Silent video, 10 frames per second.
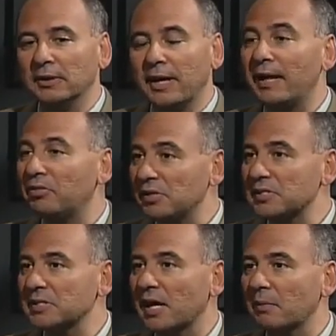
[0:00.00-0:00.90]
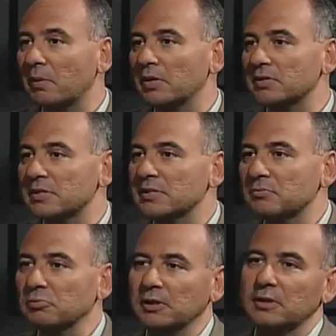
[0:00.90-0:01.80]
at this time, because this is
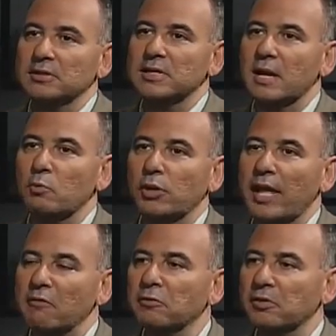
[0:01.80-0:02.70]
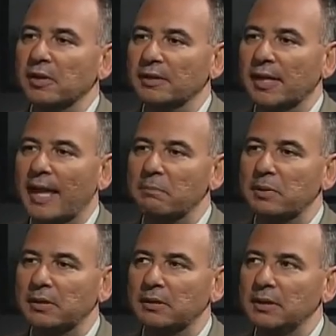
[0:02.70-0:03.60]
really the time when everything that had
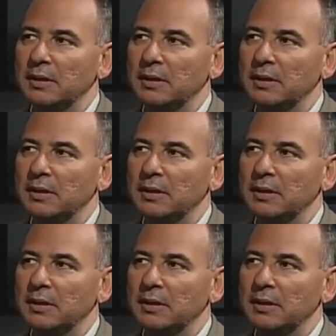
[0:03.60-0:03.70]
been